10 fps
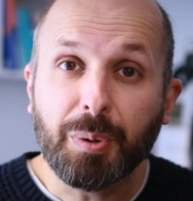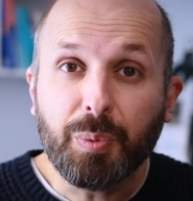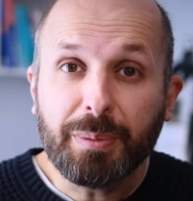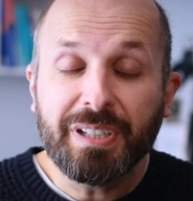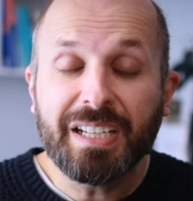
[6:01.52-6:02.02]
But
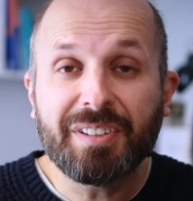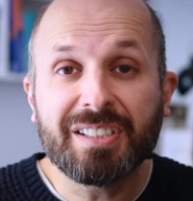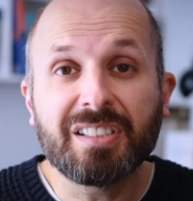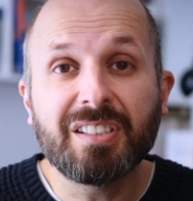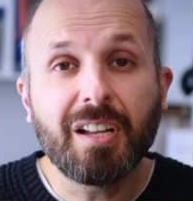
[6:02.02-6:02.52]
we believe
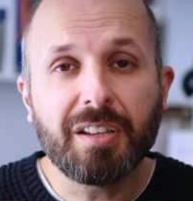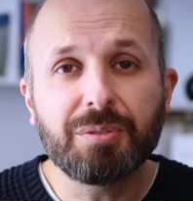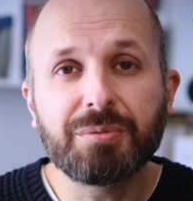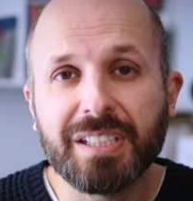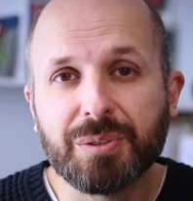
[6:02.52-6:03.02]
there's
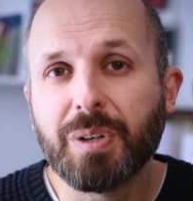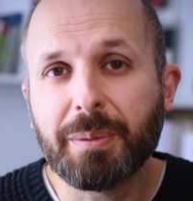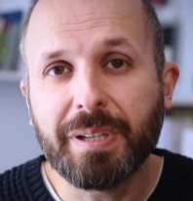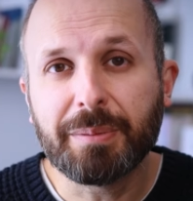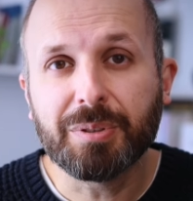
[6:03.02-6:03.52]
another reason why
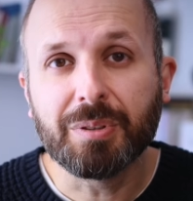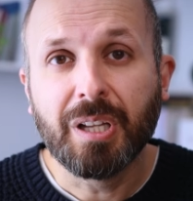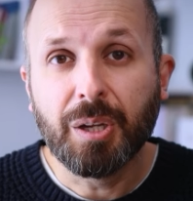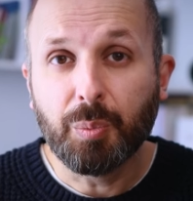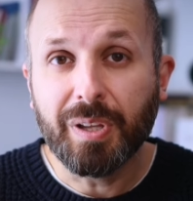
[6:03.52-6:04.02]
people
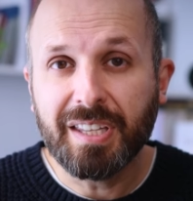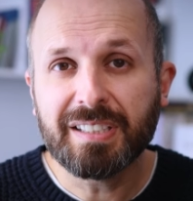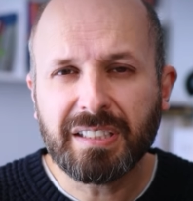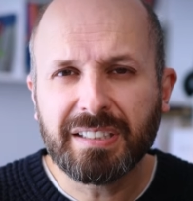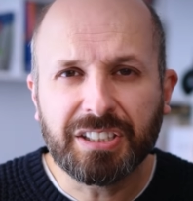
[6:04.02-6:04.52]
with
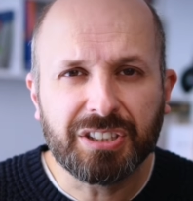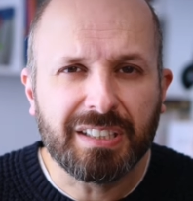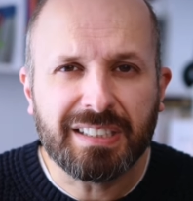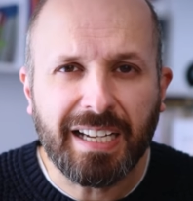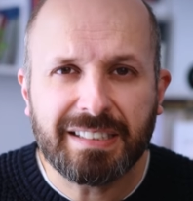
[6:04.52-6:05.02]
this condition,
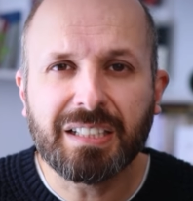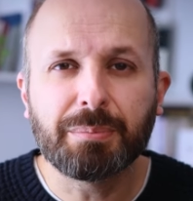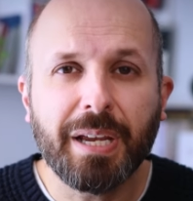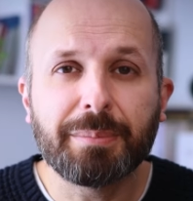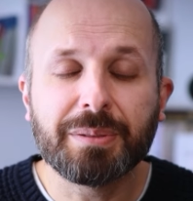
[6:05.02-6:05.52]
this acid
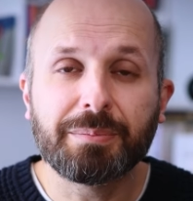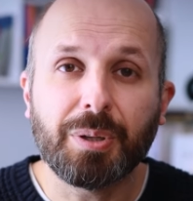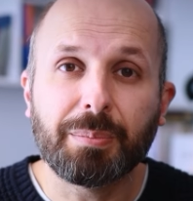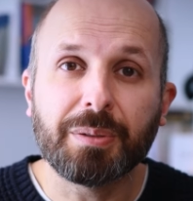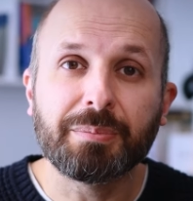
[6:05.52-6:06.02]
and pepsin
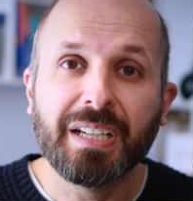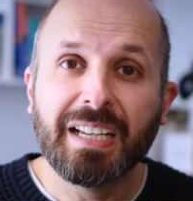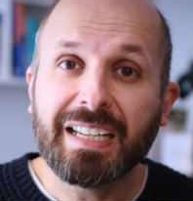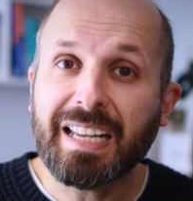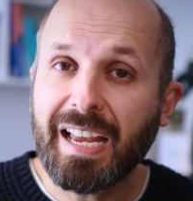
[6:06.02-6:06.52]
problem,
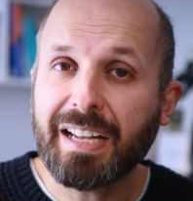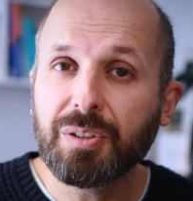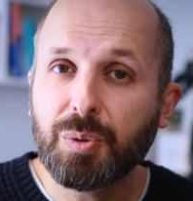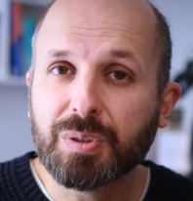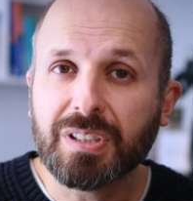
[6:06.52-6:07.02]

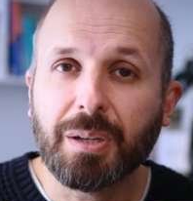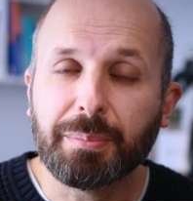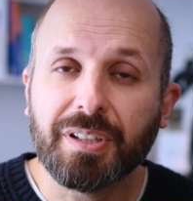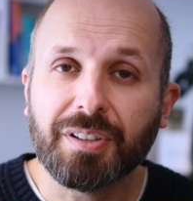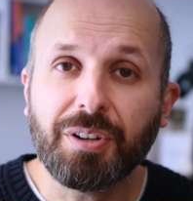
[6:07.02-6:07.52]
can cause a
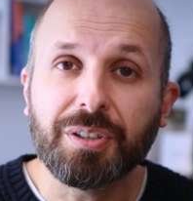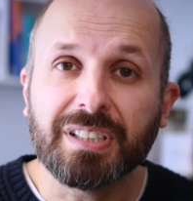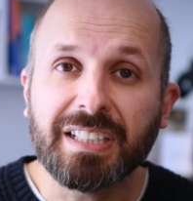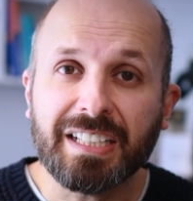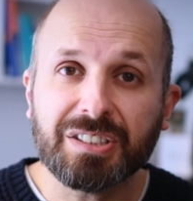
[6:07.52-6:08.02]
lump in the throat.
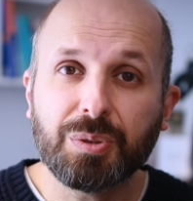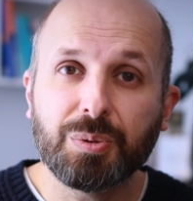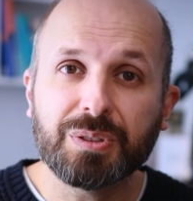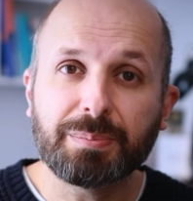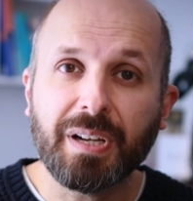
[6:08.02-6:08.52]
And that's
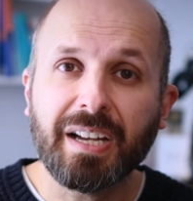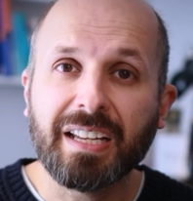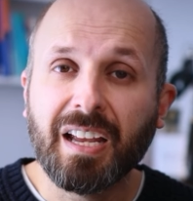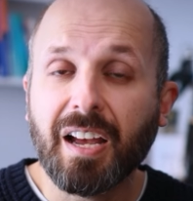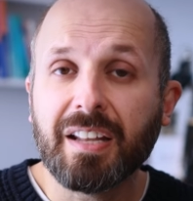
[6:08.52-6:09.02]
caused
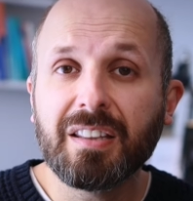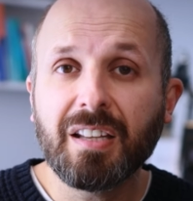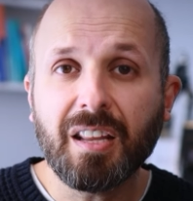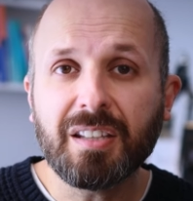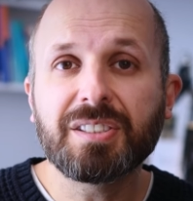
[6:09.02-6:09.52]
by
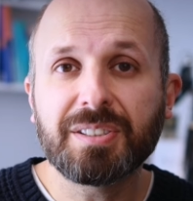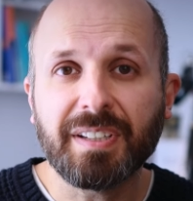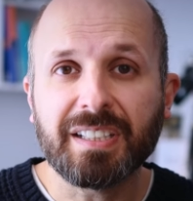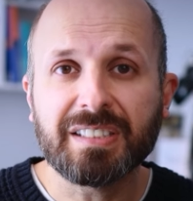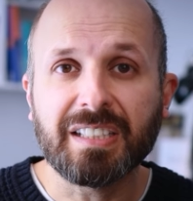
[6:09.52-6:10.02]
another
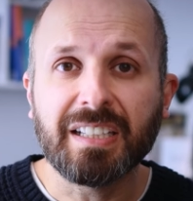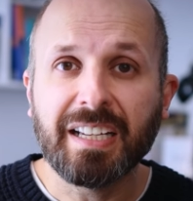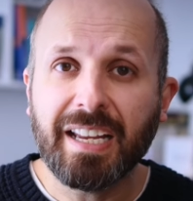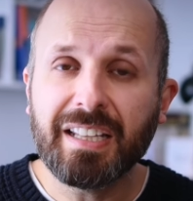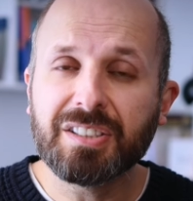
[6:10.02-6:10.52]
sphincter
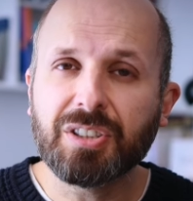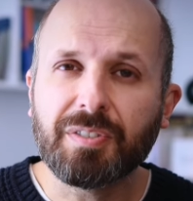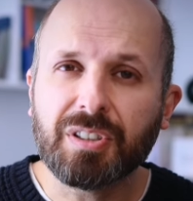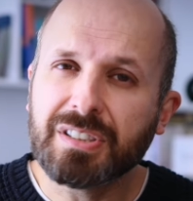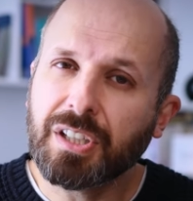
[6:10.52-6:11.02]
in the
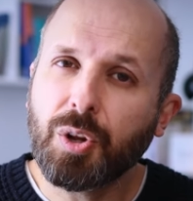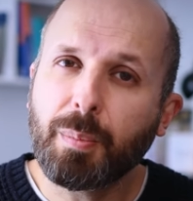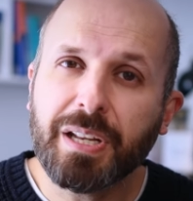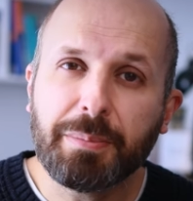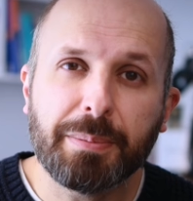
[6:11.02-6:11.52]
esophagus that
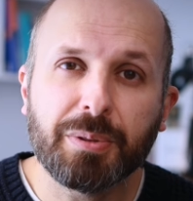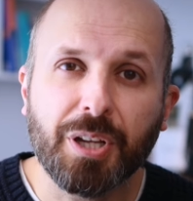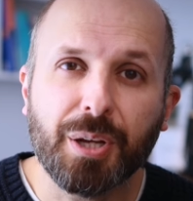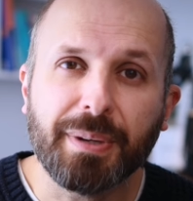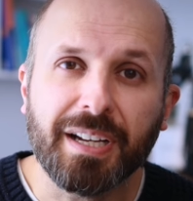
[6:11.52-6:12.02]
not many people
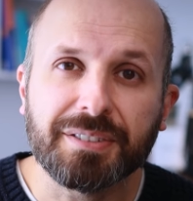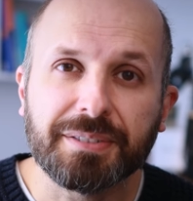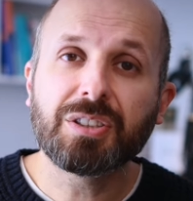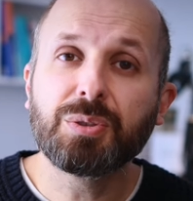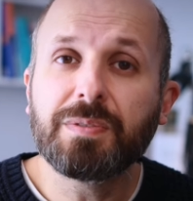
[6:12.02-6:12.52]
know about.
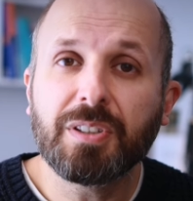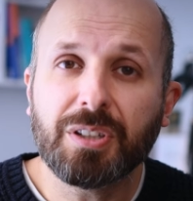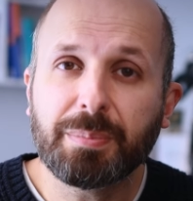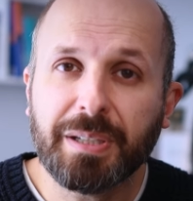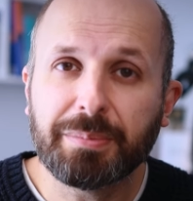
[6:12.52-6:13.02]
So an awful
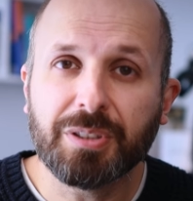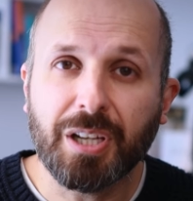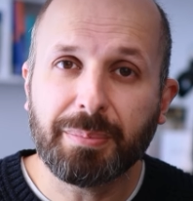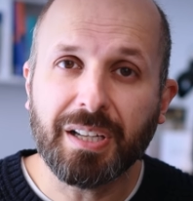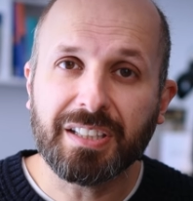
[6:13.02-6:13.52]
lot of people
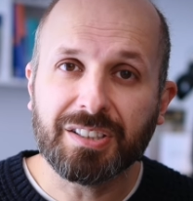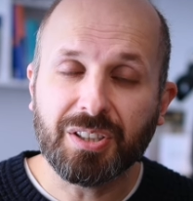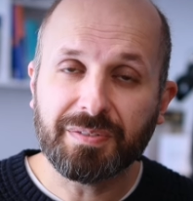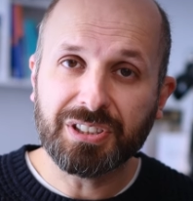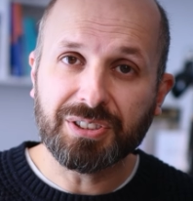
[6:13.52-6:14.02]
know about the
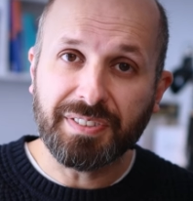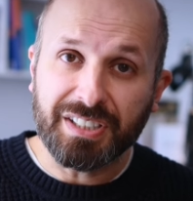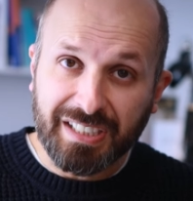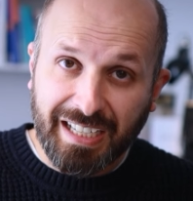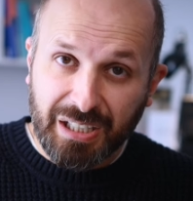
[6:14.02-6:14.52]
esophageal
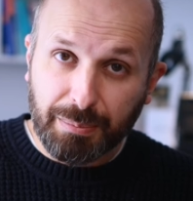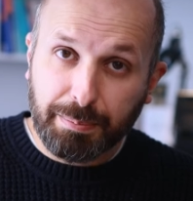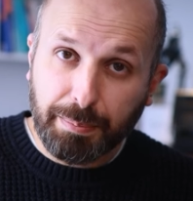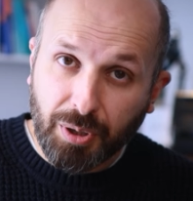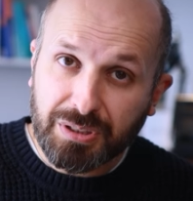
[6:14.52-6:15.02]
sphincter at the
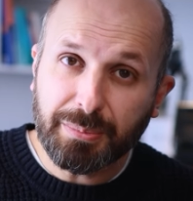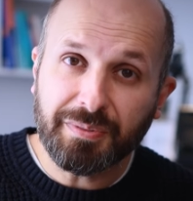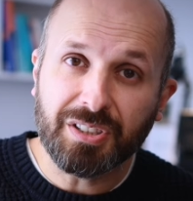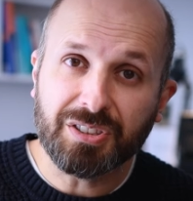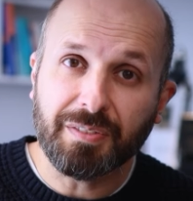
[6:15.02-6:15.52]
bottom
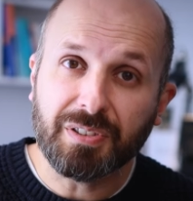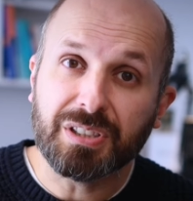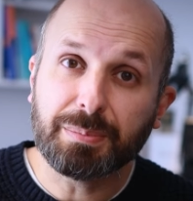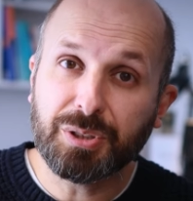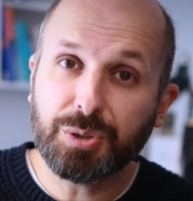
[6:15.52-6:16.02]
of the
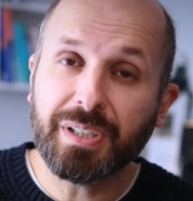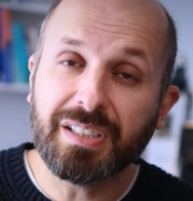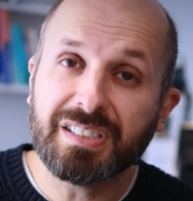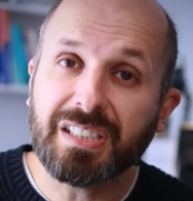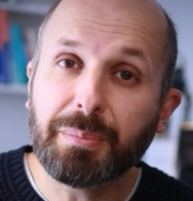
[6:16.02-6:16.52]
esophagus between
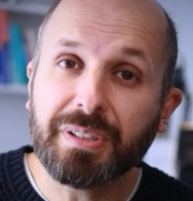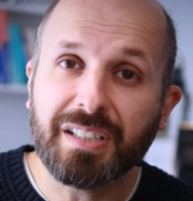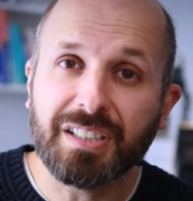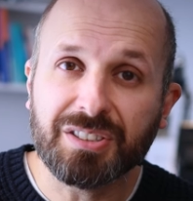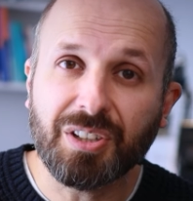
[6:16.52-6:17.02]
the stomach
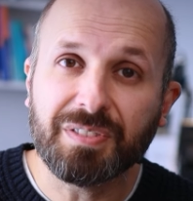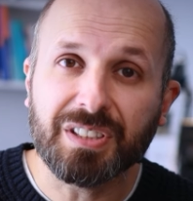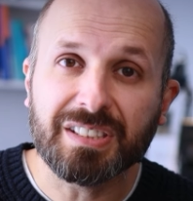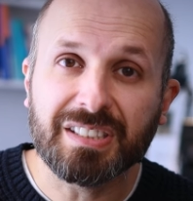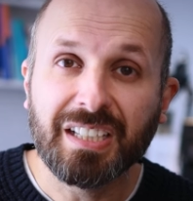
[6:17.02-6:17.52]
and the
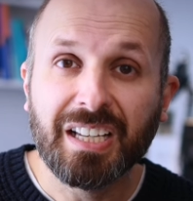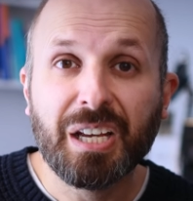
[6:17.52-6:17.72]
esophagus.